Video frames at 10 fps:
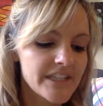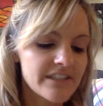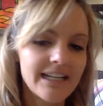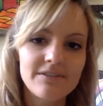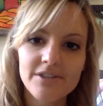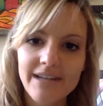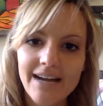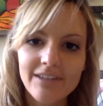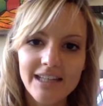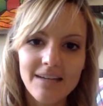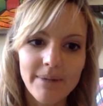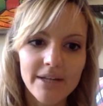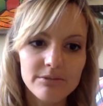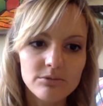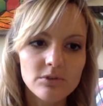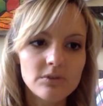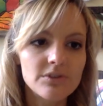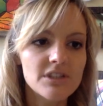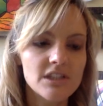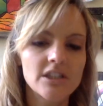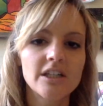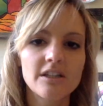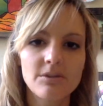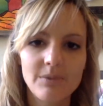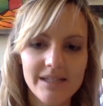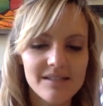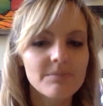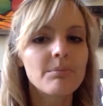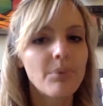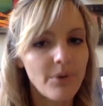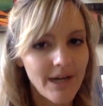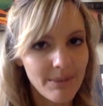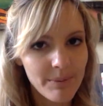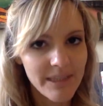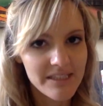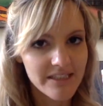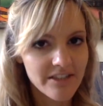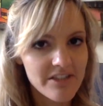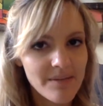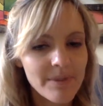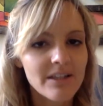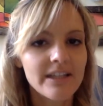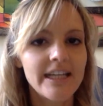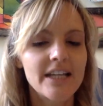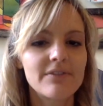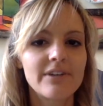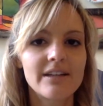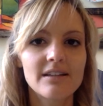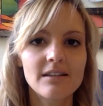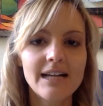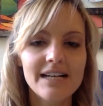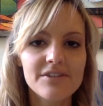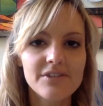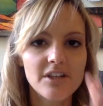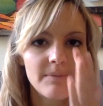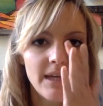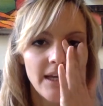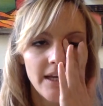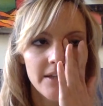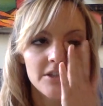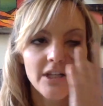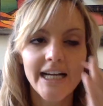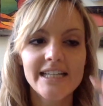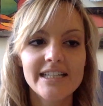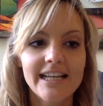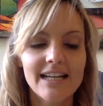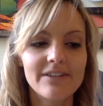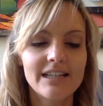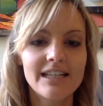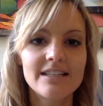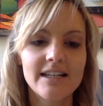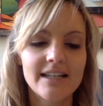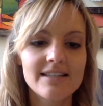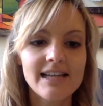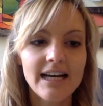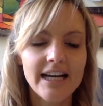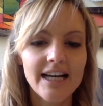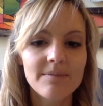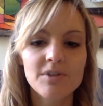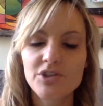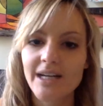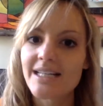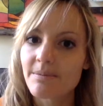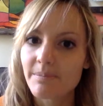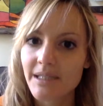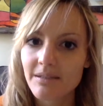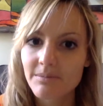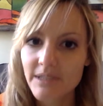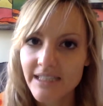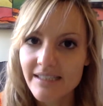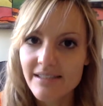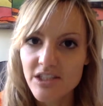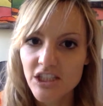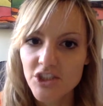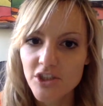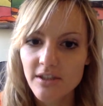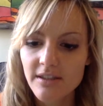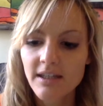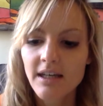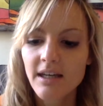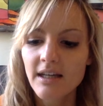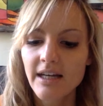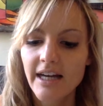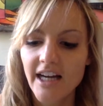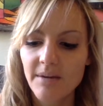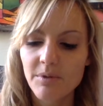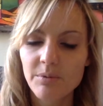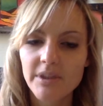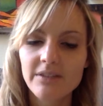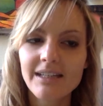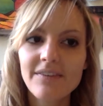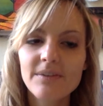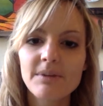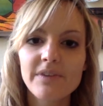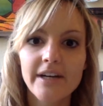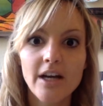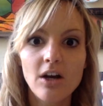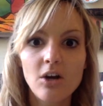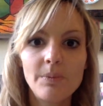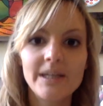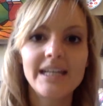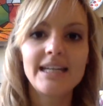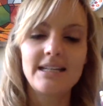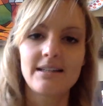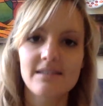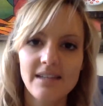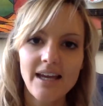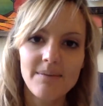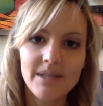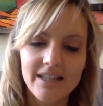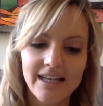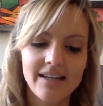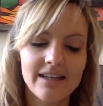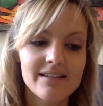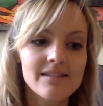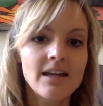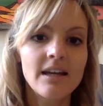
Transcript: just kind of do everything by the rules. They're the ones probably stereotypically in the front of the classroom. They're trying to get everything done on time. They're trying to please the teacher. When you give them a very open-ended assignment like this,